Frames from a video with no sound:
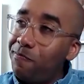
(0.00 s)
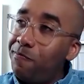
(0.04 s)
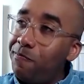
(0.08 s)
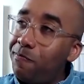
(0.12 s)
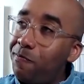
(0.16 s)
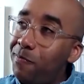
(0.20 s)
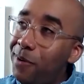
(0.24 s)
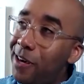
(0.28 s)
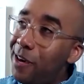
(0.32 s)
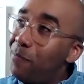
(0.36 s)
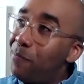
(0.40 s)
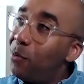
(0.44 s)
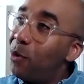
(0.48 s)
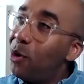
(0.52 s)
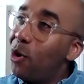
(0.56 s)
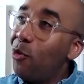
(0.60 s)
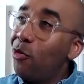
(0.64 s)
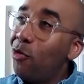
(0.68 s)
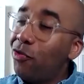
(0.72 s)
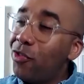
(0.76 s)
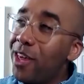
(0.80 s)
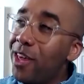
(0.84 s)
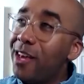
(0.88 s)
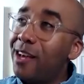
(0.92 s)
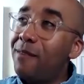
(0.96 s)
people don't
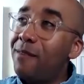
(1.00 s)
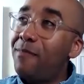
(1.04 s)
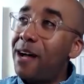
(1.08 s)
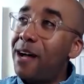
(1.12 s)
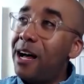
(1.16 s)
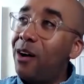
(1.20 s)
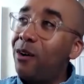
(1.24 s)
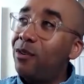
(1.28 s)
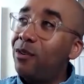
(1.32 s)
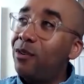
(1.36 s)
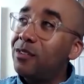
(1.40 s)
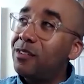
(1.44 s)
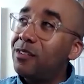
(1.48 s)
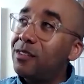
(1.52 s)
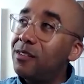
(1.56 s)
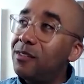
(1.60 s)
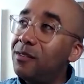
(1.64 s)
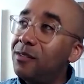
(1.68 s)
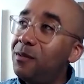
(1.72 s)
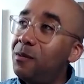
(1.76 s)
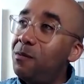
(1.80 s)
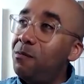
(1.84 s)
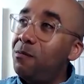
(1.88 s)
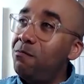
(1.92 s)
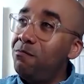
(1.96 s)
think about
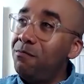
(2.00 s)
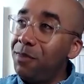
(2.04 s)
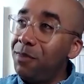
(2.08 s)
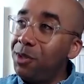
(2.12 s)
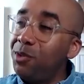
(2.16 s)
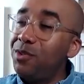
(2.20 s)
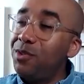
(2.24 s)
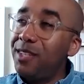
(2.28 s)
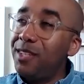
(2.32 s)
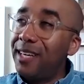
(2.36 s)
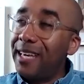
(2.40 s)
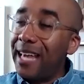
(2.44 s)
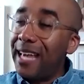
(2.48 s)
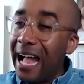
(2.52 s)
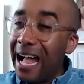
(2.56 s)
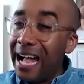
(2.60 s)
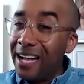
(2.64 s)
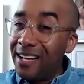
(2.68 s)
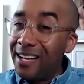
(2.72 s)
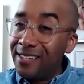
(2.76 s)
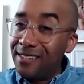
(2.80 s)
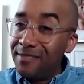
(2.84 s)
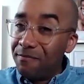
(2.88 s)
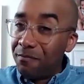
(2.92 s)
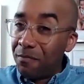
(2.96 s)
music
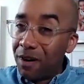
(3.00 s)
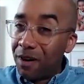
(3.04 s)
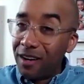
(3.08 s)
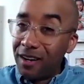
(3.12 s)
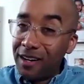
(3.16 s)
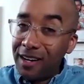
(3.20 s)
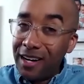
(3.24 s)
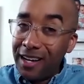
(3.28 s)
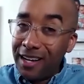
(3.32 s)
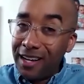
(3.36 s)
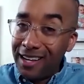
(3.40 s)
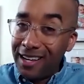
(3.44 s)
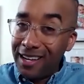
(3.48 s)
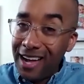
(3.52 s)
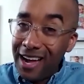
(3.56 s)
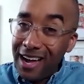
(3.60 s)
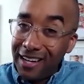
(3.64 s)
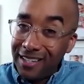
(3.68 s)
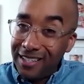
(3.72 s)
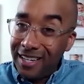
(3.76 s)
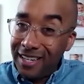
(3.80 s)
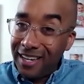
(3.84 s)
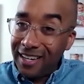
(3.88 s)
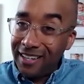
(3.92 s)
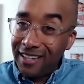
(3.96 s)
as marketing
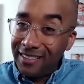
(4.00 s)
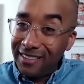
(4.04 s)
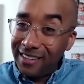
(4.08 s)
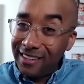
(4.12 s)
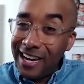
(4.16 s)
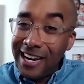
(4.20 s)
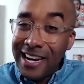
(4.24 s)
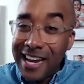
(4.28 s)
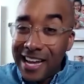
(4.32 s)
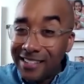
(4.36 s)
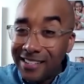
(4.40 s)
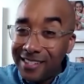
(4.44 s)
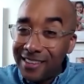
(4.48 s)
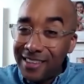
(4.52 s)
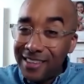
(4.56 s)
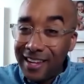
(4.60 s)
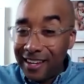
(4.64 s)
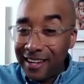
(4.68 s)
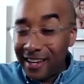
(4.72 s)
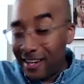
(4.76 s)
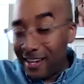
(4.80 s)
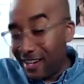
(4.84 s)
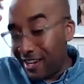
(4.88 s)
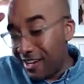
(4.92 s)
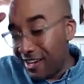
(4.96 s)
content. And that's the thing.
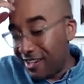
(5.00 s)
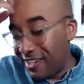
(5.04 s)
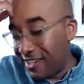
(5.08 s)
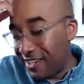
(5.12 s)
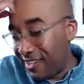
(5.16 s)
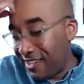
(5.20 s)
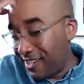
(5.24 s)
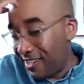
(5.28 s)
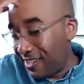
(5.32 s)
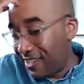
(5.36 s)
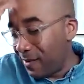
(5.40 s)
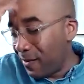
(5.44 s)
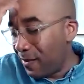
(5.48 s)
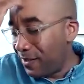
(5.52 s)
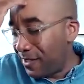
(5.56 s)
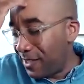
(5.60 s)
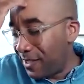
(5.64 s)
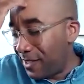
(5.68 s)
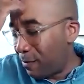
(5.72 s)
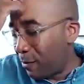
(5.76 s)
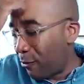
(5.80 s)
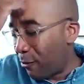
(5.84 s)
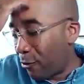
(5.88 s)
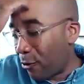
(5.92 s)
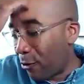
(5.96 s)
Like, someone said this
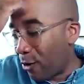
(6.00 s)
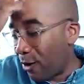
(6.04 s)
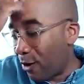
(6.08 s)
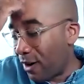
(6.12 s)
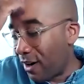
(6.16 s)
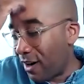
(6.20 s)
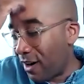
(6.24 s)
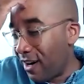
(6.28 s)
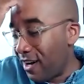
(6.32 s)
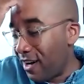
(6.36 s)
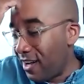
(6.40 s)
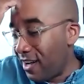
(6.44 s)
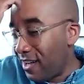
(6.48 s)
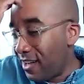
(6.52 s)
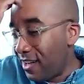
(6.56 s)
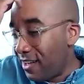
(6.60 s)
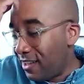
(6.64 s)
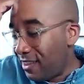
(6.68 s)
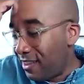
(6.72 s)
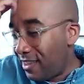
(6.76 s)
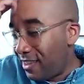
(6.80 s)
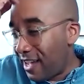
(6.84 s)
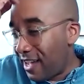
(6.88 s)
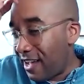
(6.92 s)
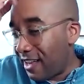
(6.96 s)
before,
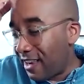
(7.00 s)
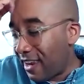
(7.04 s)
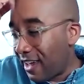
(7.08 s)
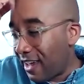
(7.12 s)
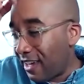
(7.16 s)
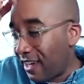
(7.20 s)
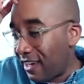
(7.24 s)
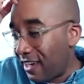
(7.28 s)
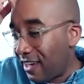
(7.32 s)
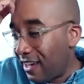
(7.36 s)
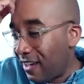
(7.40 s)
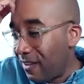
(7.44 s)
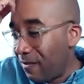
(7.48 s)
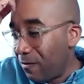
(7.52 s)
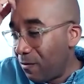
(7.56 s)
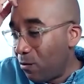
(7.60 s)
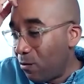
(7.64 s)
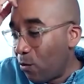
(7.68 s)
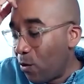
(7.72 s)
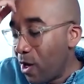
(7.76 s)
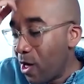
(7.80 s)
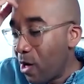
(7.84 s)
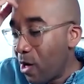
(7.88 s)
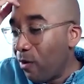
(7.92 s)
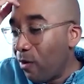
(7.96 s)
that like
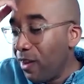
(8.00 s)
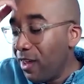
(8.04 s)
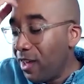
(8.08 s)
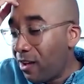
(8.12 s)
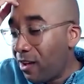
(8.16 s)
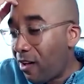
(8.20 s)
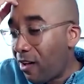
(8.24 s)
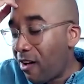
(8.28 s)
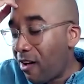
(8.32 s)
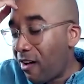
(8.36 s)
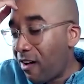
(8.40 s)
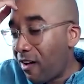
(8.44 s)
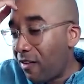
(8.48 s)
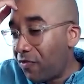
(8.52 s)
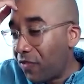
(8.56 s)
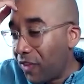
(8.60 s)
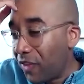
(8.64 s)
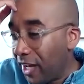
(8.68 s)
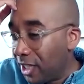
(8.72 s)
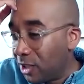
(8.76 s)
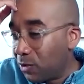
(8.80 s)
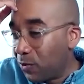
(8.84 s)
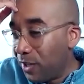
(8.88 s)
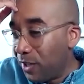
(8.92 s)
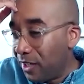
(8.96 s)
we only call
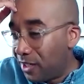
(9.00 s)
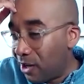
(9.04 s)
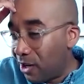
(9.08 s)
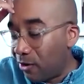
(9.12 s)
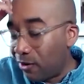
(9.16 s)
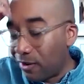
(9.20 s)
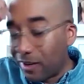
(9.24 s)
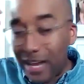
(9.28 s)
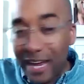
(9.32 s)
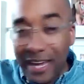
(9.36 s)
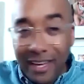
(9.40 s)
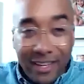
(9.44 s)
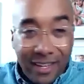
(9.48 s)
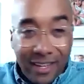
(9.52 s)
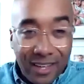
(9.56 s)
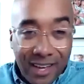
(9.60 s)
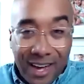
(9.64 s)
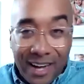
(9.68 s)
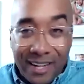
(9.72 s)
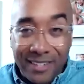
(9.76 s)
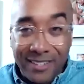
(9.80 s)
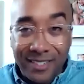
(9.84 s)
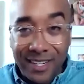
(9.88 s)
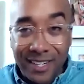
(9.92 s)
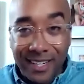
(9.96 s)
things we don't like
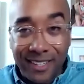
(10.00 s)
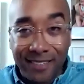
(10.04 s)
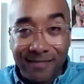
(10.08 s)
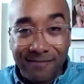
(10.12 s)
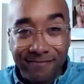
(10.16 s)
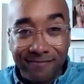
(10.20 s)
content.